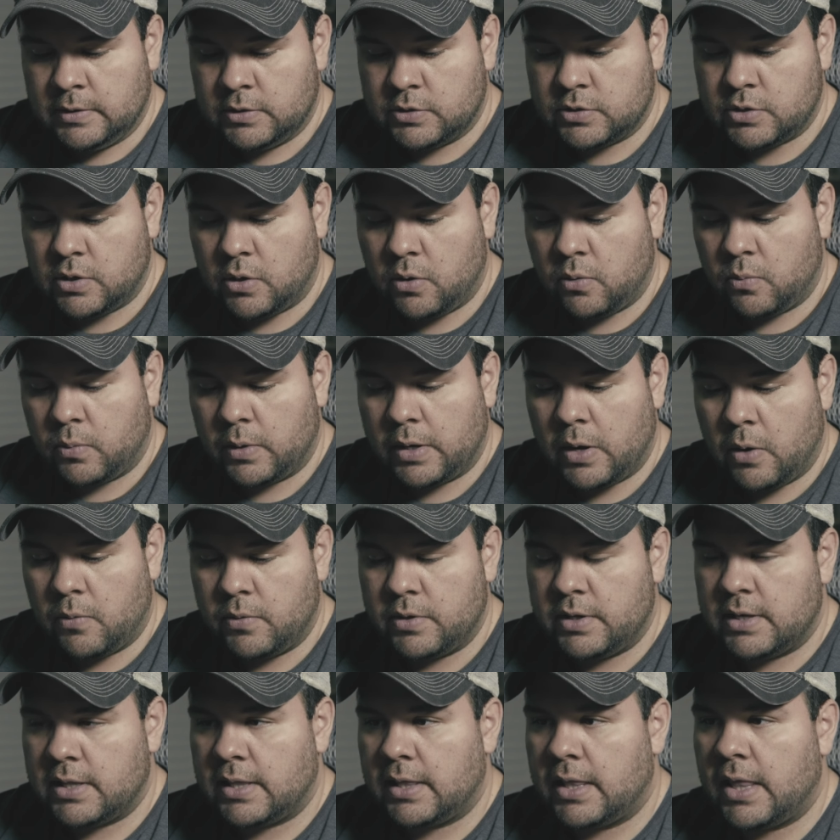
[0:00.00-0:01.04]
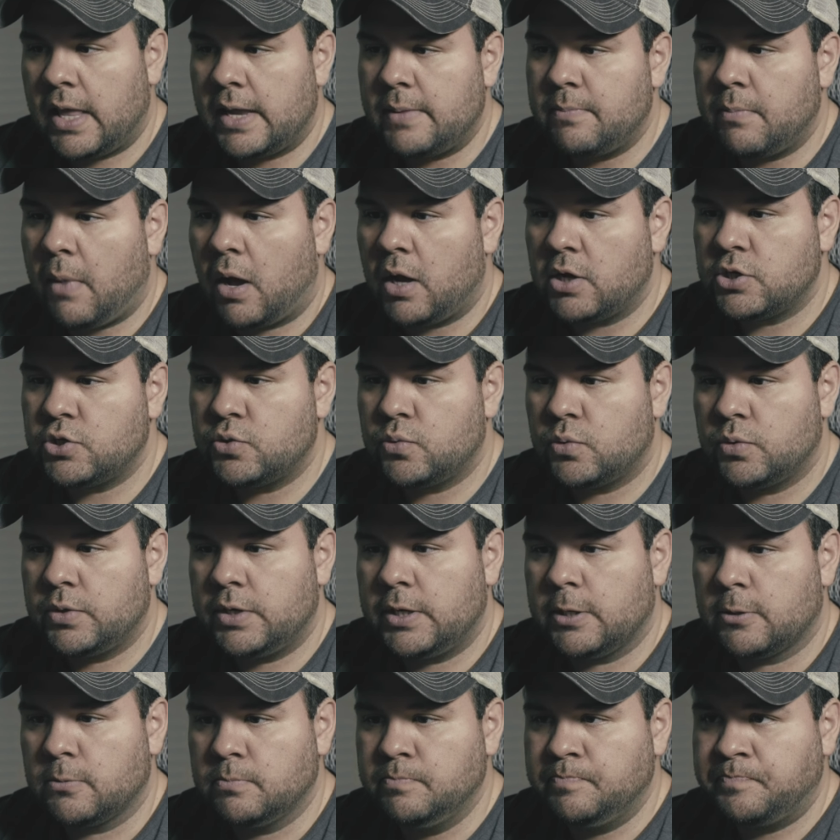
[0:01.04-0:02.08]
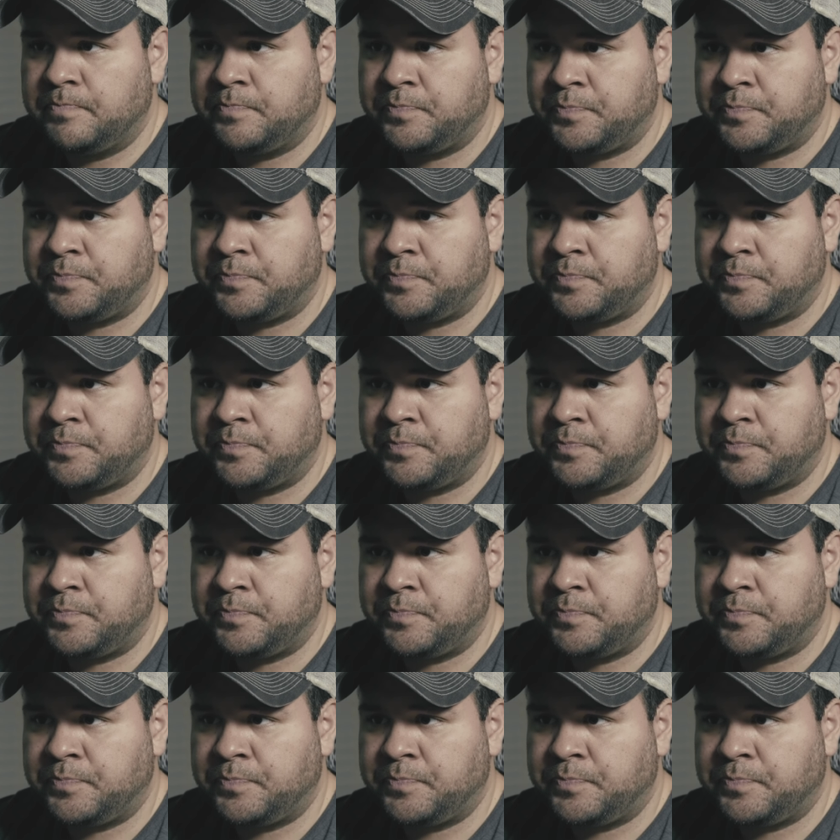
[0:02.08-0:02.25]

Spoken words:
So we go into the light module here,